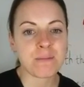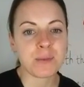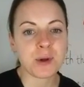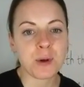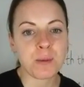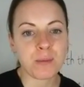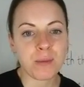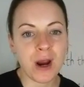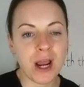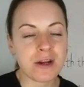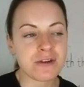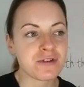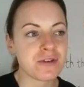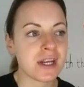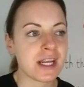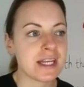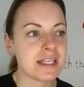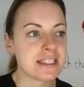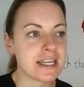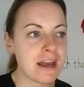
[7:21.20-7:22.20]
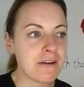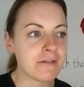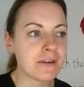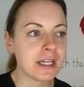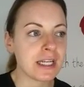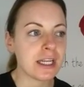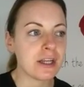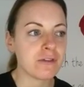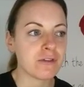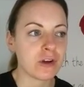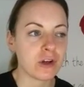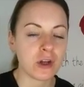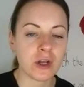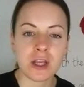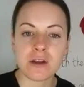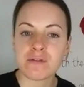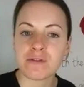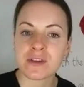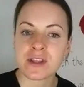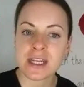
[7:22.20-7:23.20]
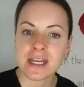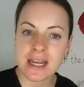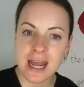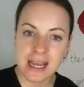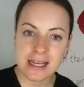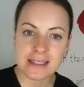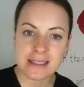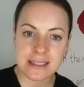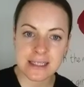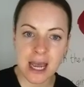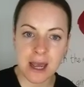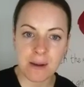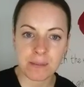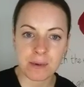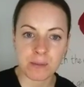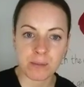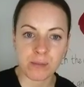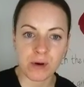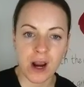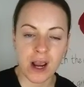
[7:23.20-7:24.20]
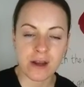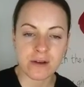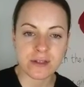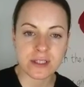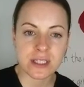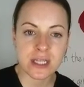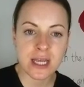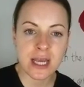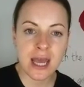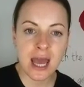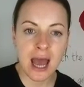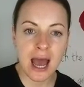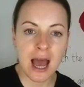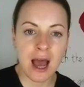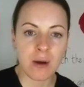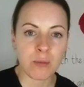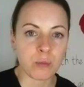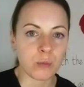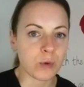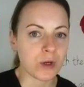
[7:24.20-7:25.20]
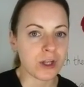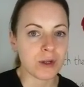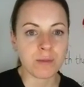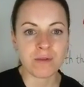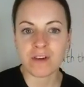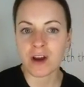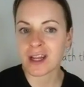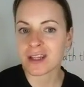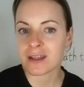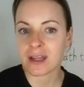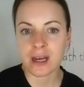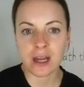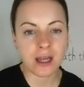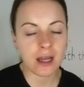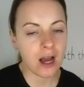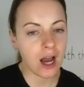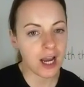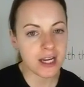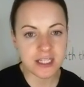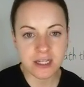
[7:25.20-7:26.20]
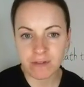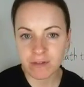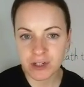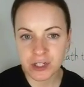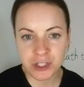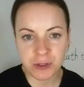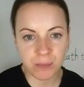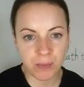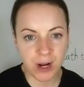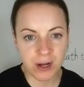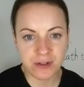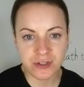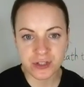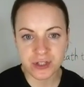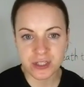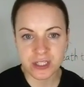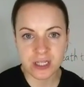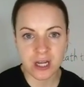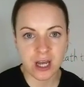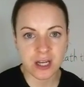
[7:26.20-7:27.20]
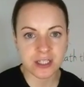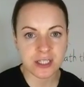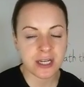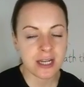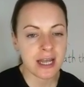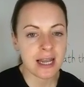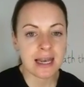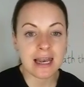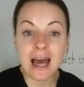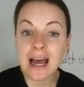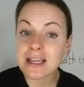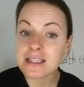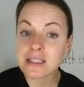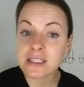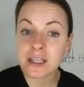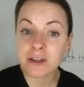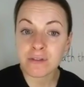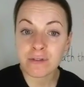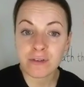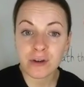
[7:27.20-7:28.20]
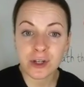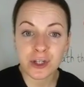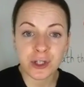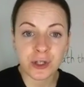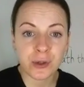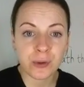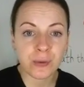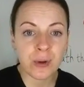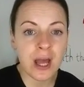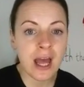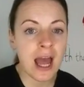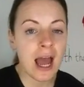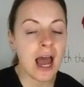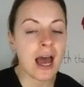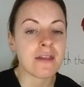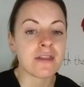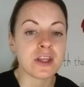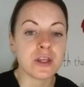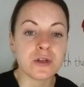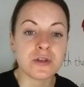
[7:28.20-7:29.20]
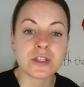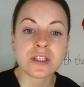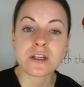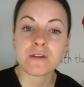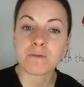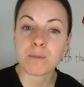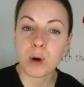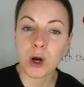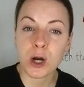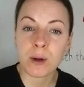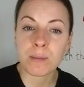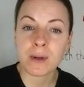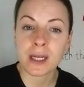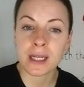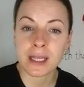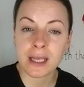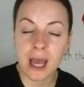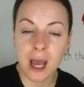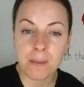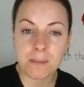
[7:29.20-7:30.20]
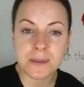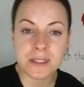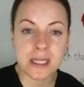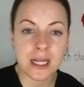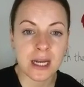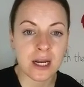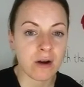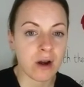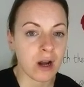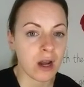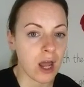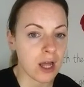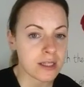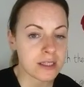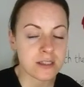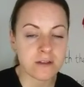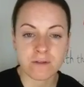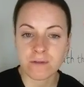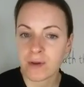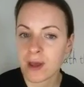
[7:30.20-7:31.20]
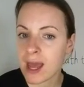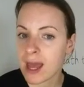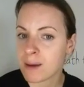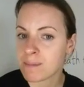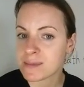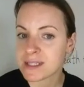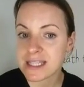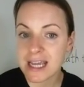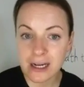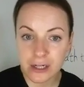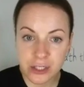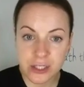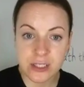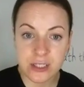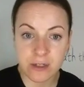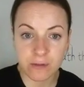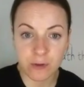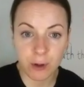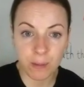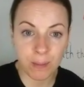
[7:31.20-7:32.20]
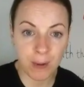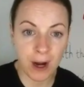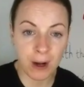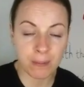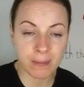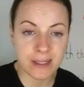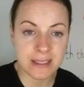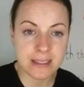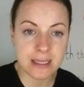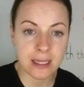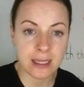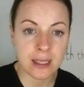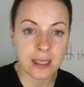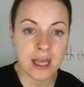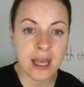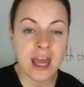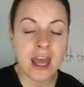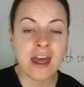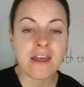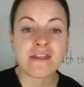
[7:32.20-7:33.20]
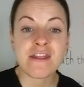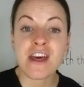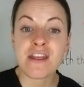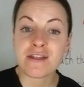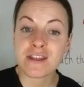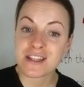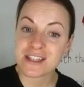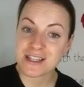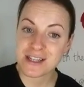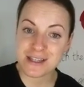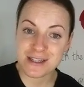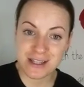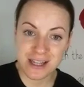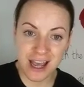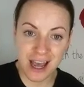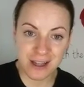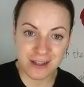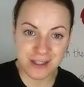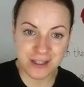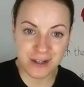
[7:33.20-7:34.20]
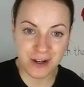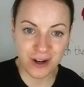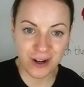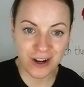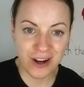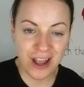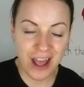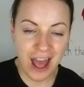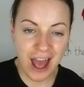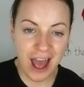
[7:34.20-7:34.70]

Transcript: But embroidery, definitely if you're looking for the next step in brows, where you find that high definition brows are just not lasting for you, and that you just have permanent gaps there, or lots of sections of your brow missing, then this is the answer